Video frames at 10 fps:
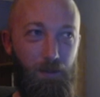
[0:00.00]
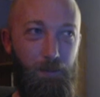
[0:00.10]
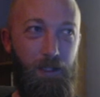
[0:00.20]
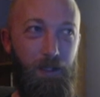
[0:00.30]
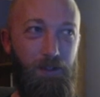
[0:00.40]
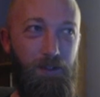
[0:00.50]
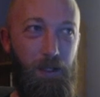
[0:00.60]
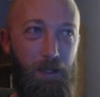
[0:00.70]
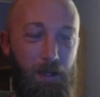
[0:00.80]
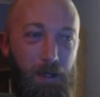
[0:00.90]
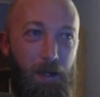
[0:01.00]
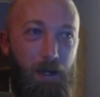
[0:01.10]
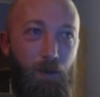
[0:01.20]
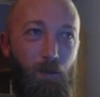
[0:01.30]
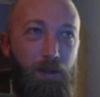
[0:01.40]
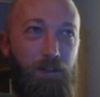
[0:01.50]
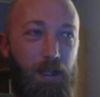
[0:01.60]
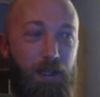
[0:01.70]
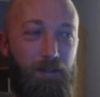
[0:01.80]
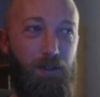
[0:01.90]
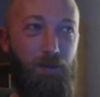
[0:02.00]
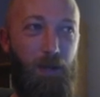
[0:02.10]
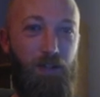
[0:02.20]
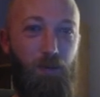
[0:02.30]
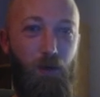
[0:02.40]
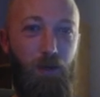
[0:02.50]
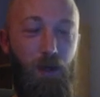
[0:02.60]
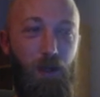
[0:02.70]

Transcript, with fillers: because uh, once they get to the spaceport